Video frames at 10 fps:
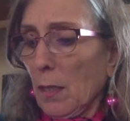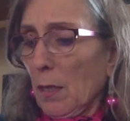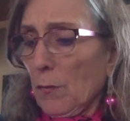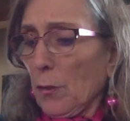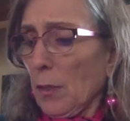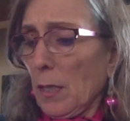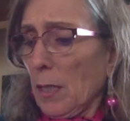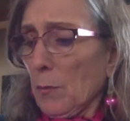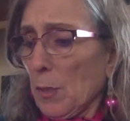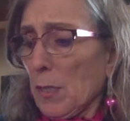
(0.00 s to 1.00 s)
For an
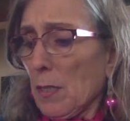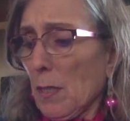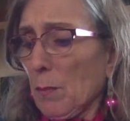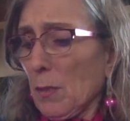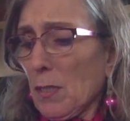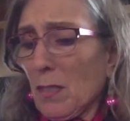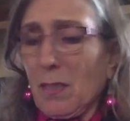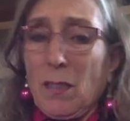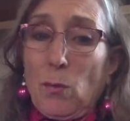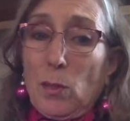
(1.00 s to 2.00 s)
odd reason, Emily
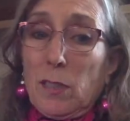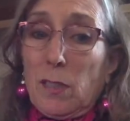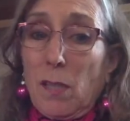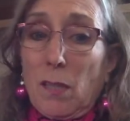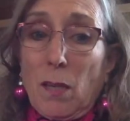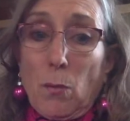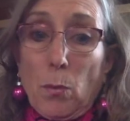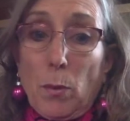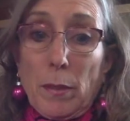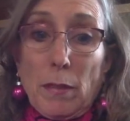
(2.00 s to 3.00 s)
suddenly wished that they were
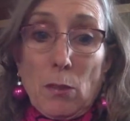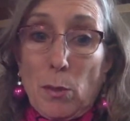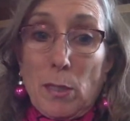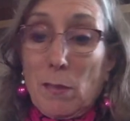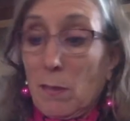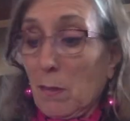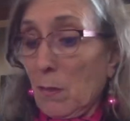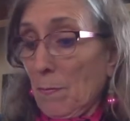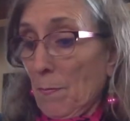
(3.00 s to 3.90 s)
wearing dresses.